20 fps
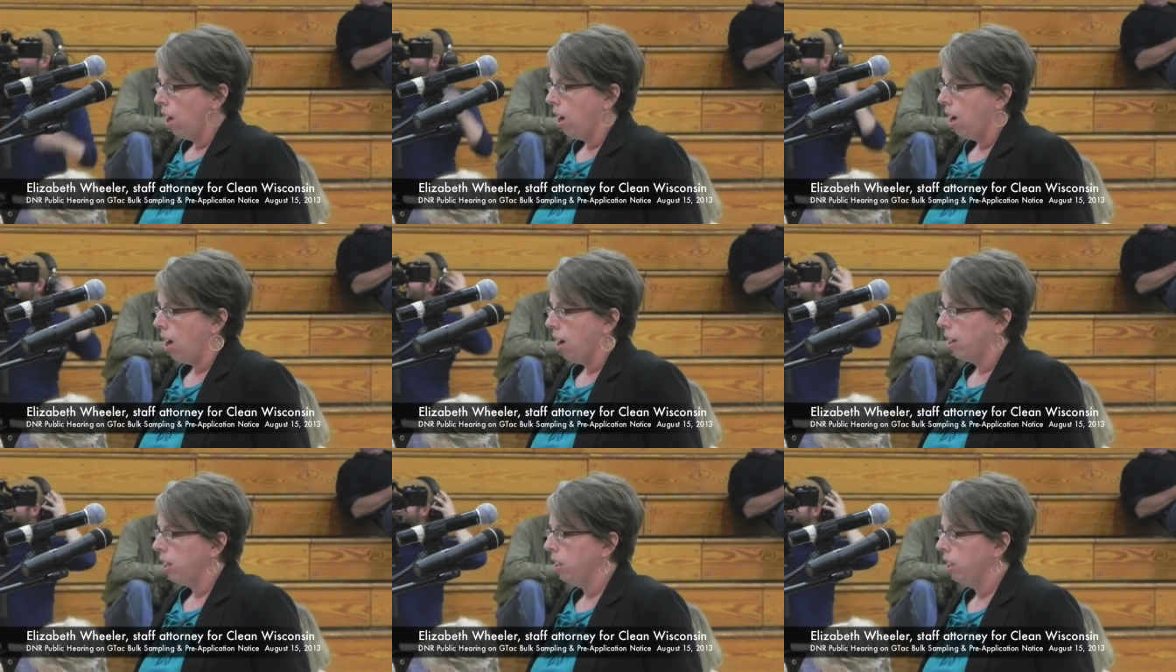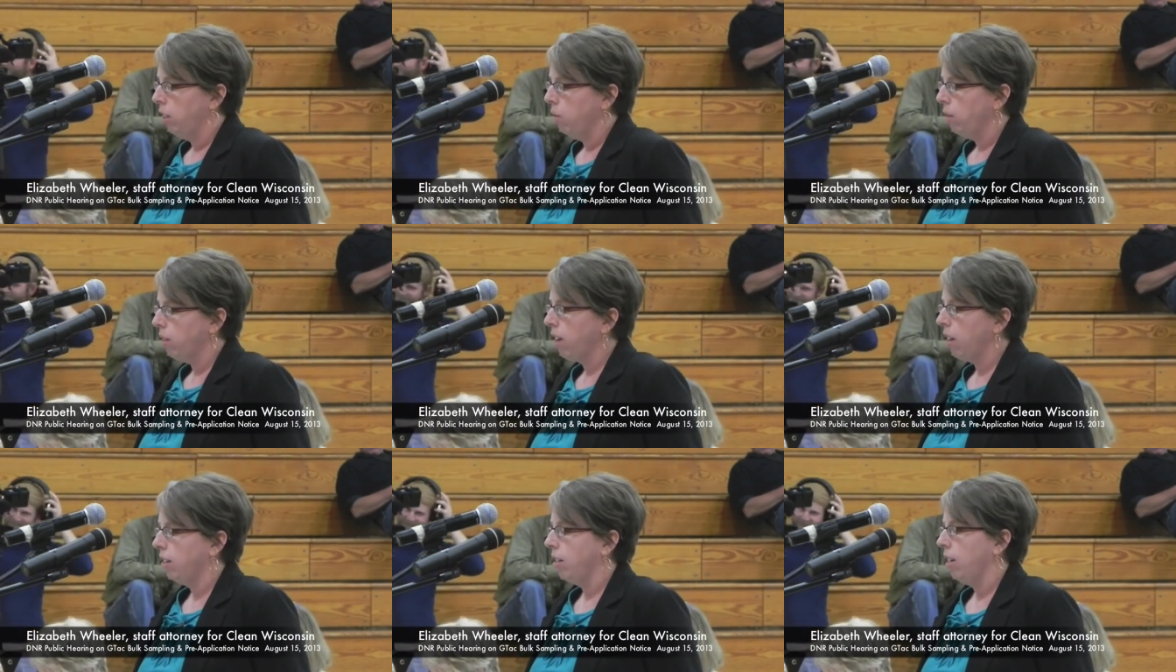Uh, Clean
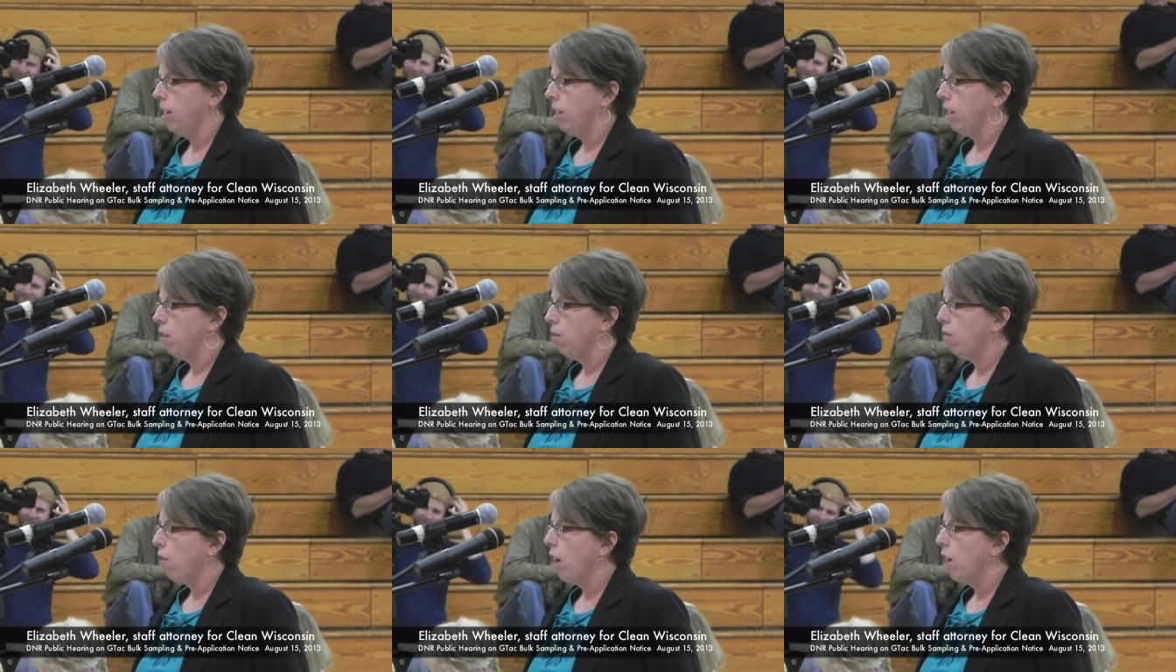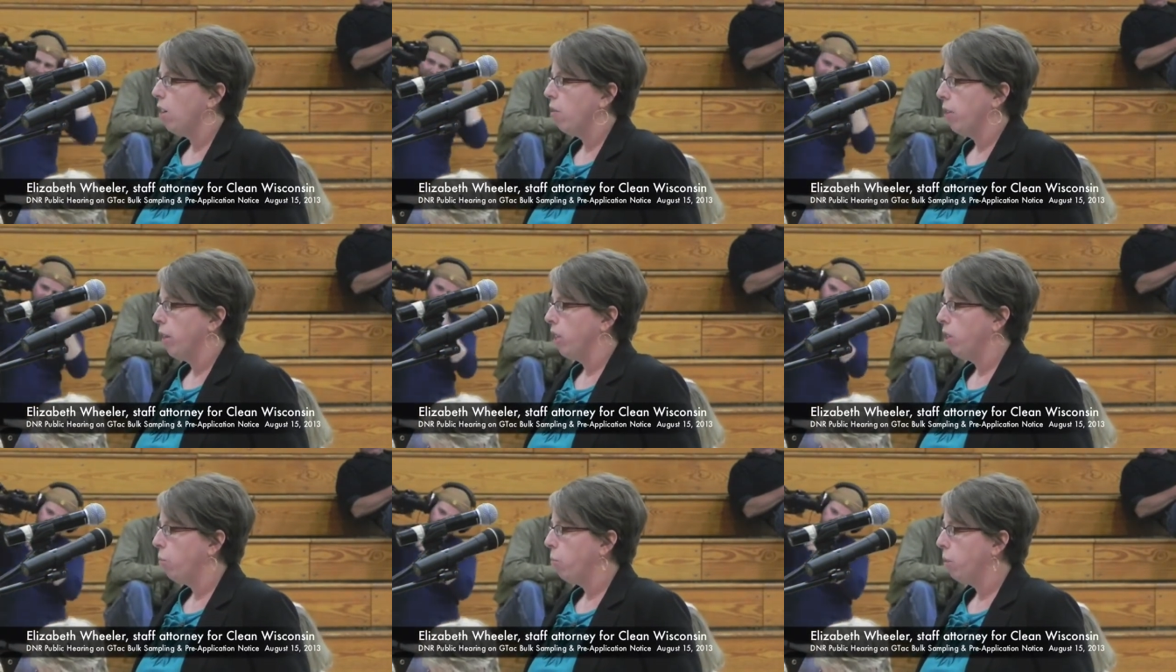Wisconsin has the
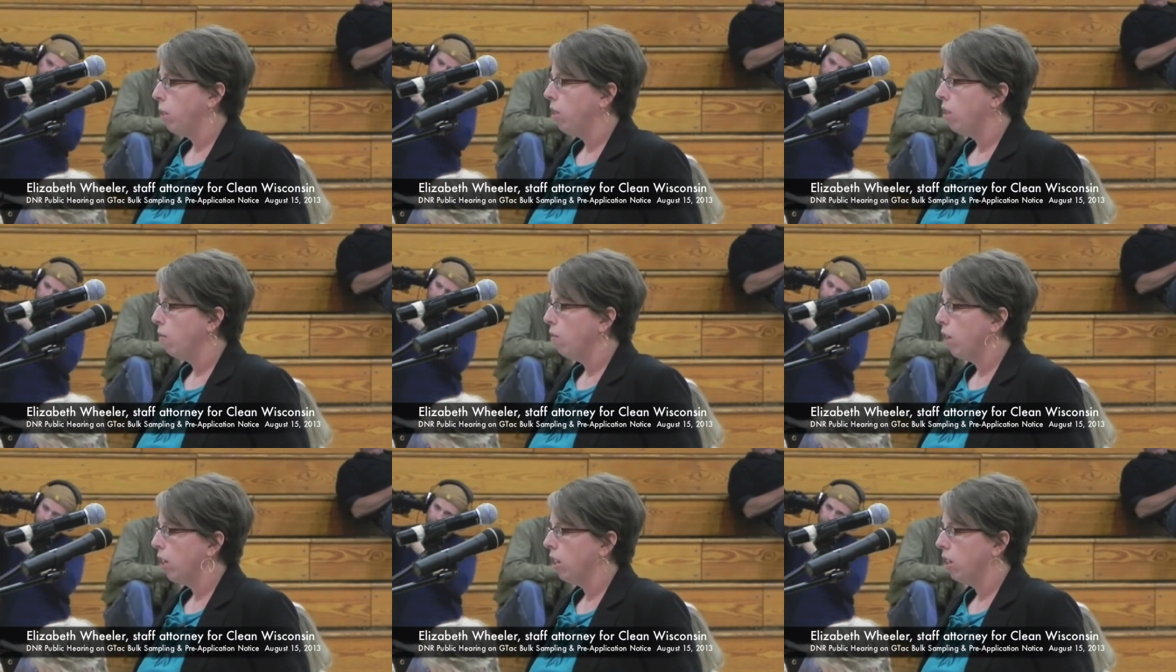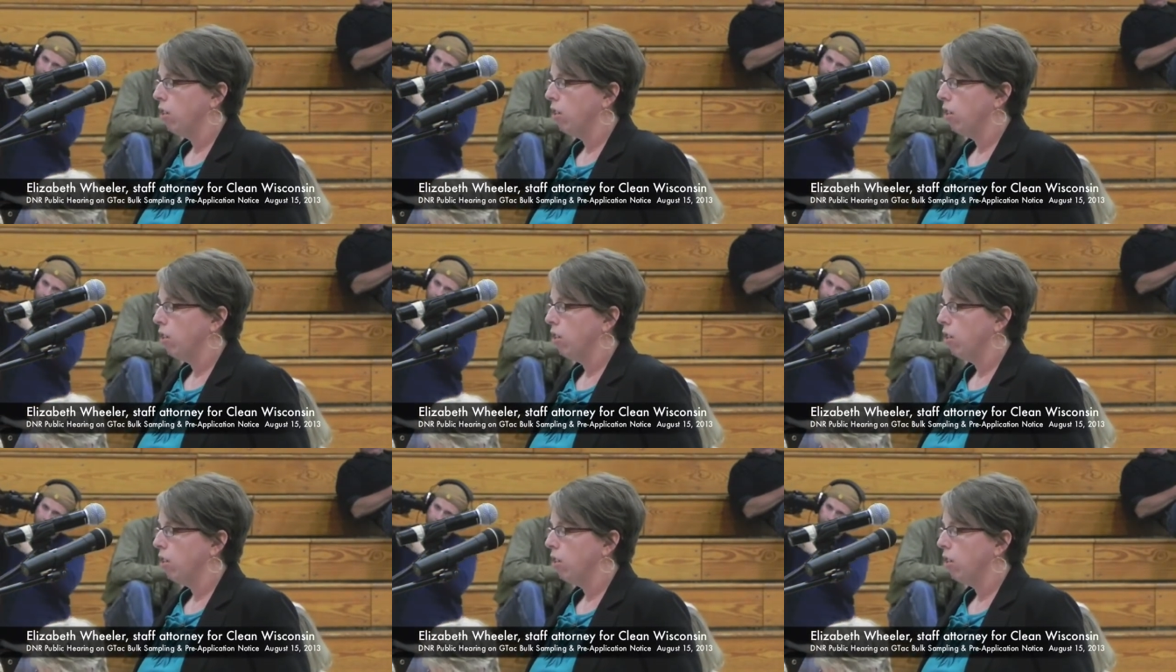following specific